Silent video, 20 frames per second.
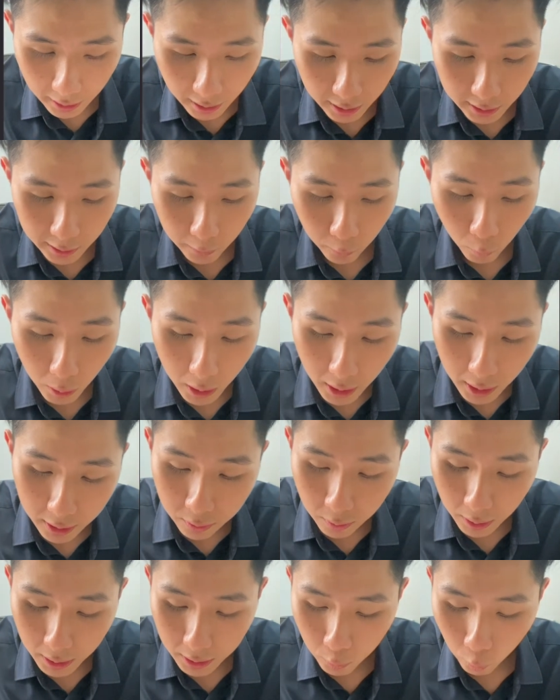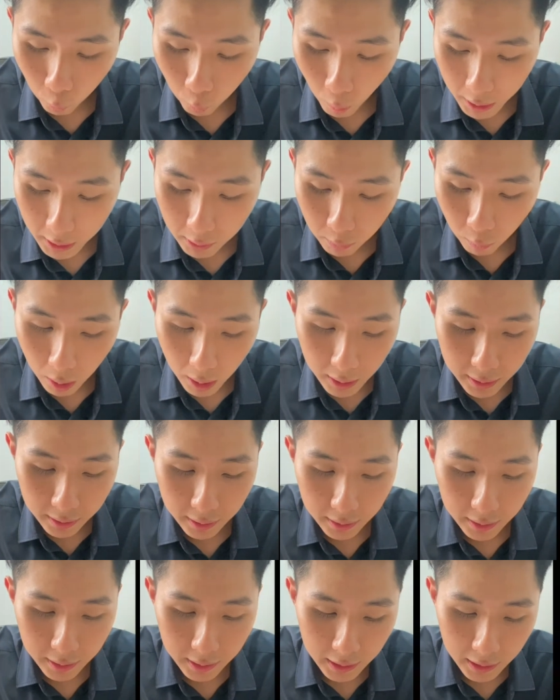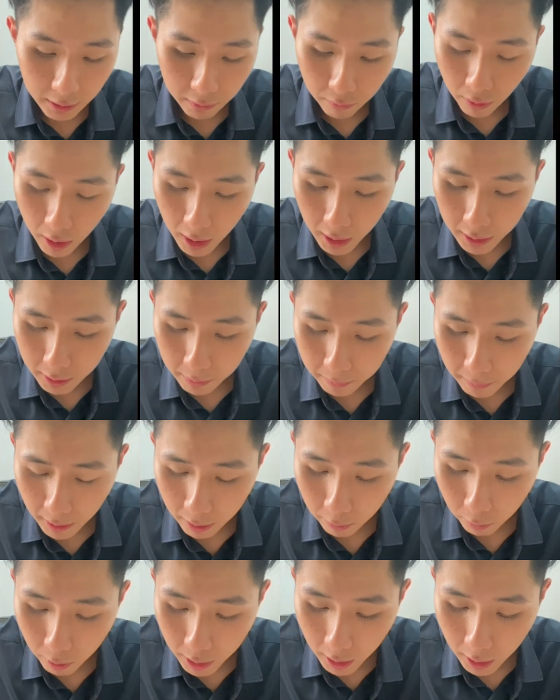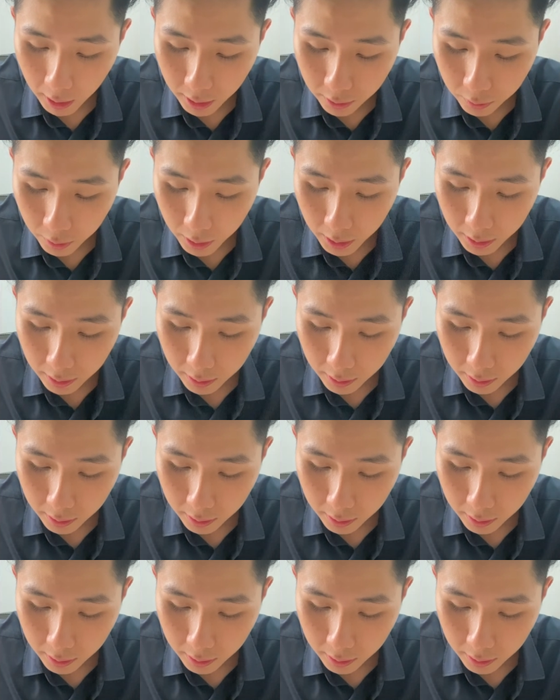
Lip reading: So 121 divided by 100.